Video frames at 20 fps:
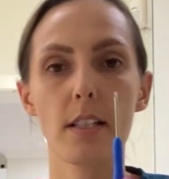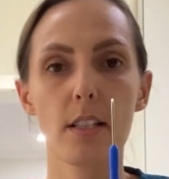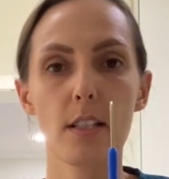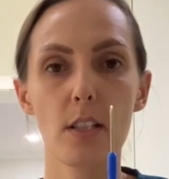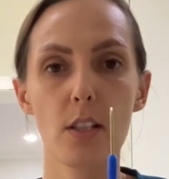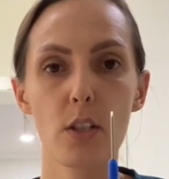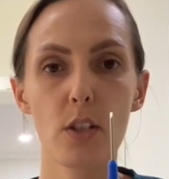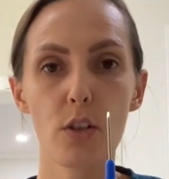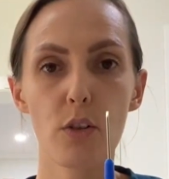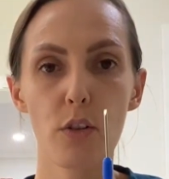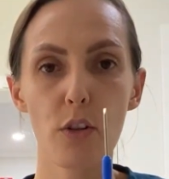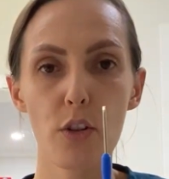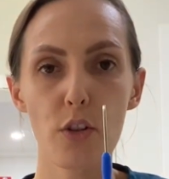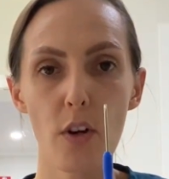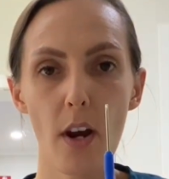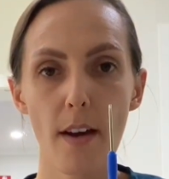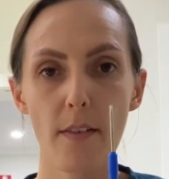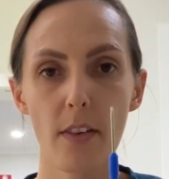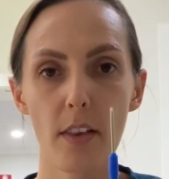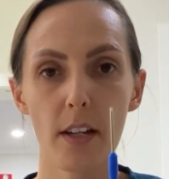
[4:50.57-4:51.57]

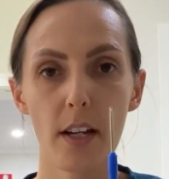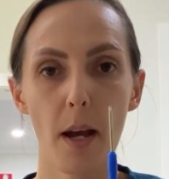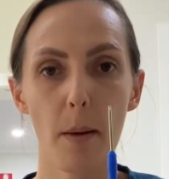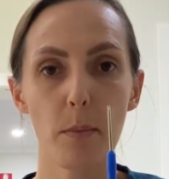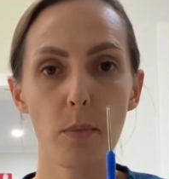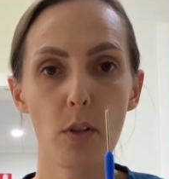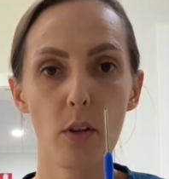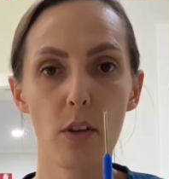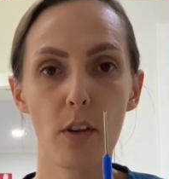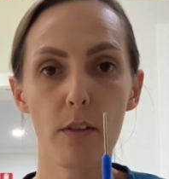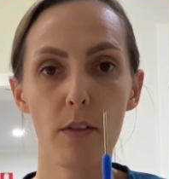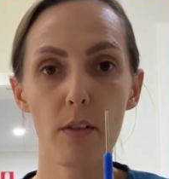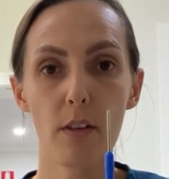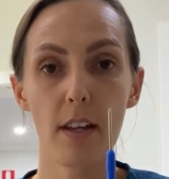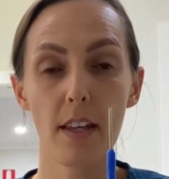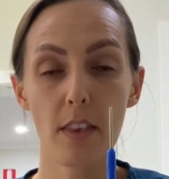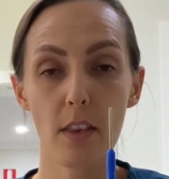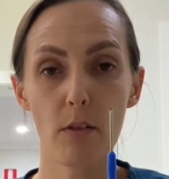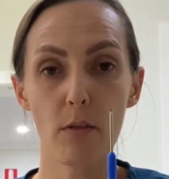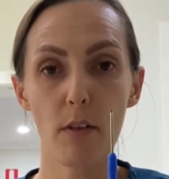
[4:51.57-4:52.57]
screwdriver that comes in
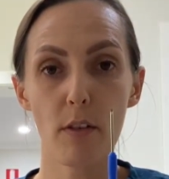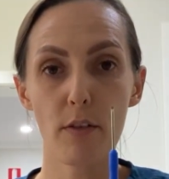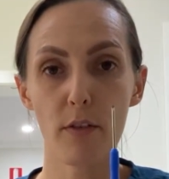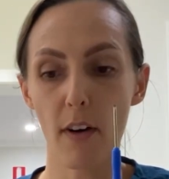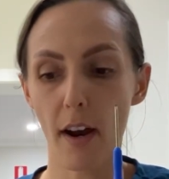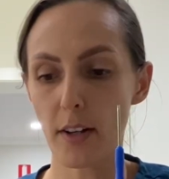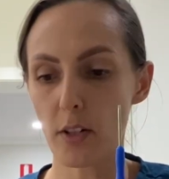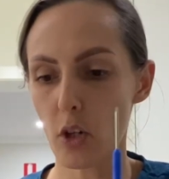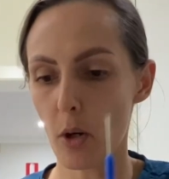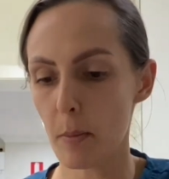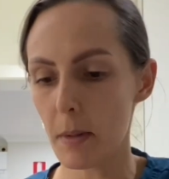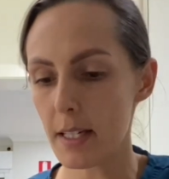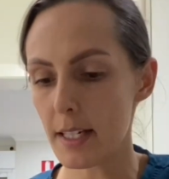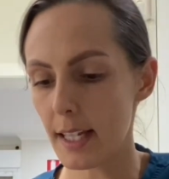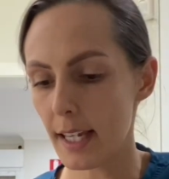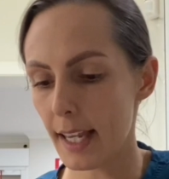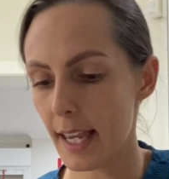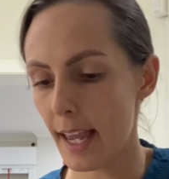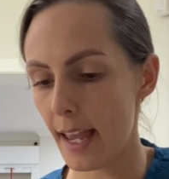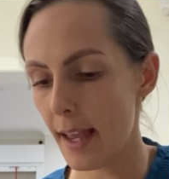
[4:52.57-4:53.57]
the
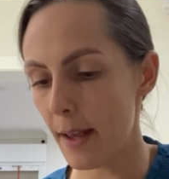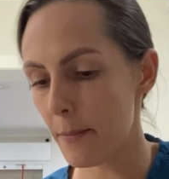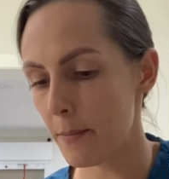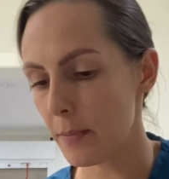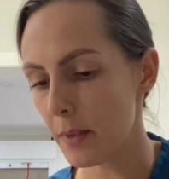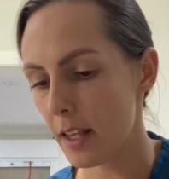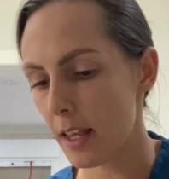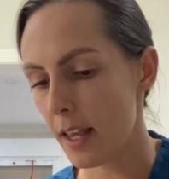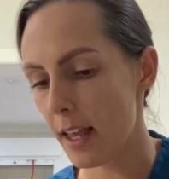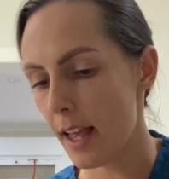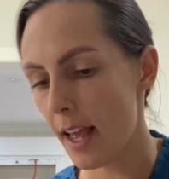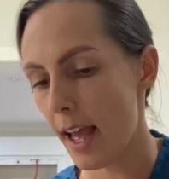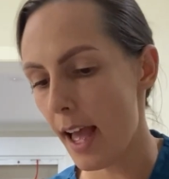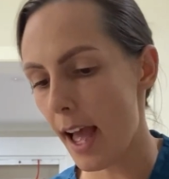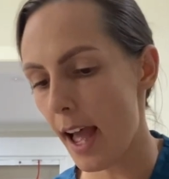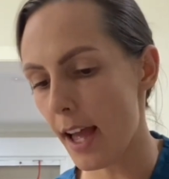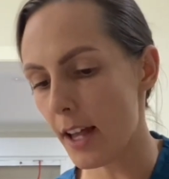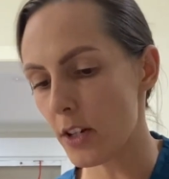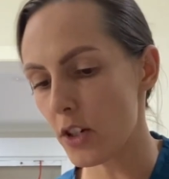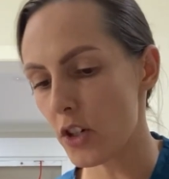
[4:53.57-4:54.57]
refractometer kit
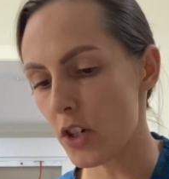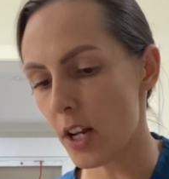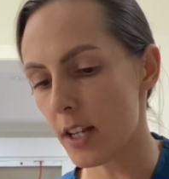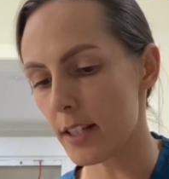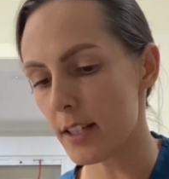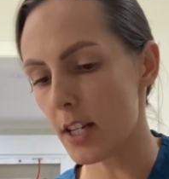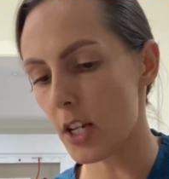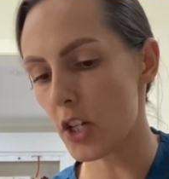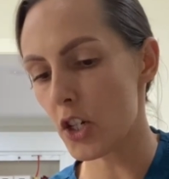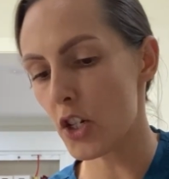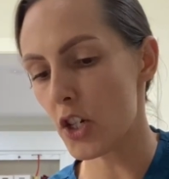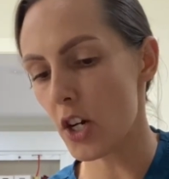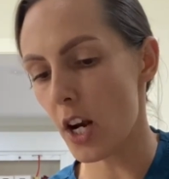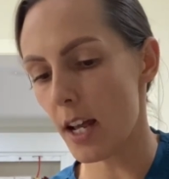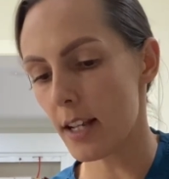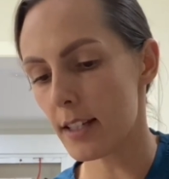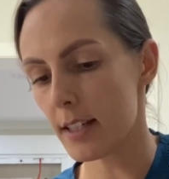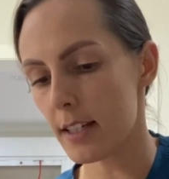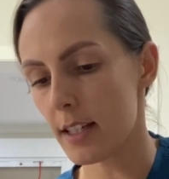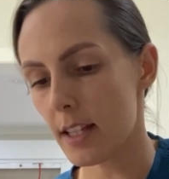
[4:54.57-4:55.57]
and just
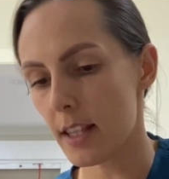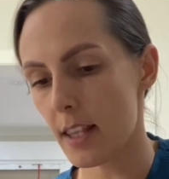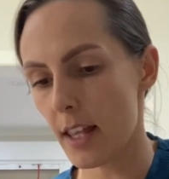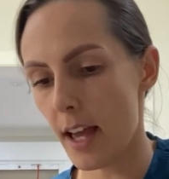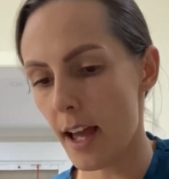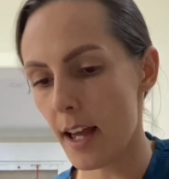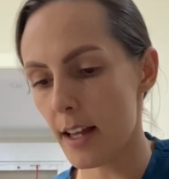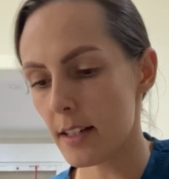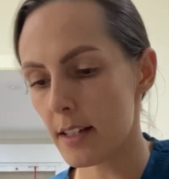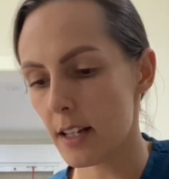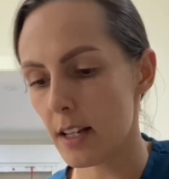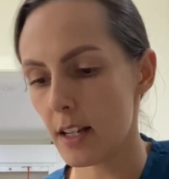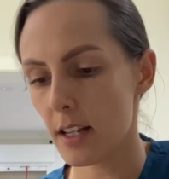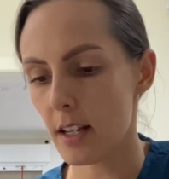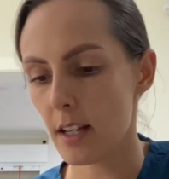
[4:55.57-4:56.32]
adjust that